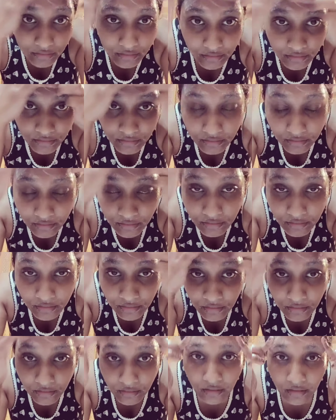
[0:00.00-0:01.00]

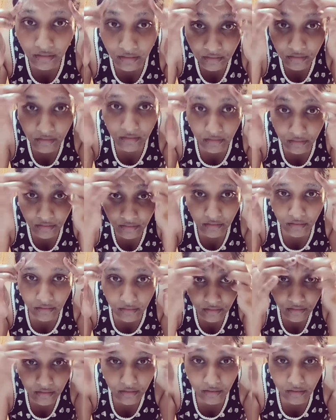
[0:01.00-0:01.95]
[no speech]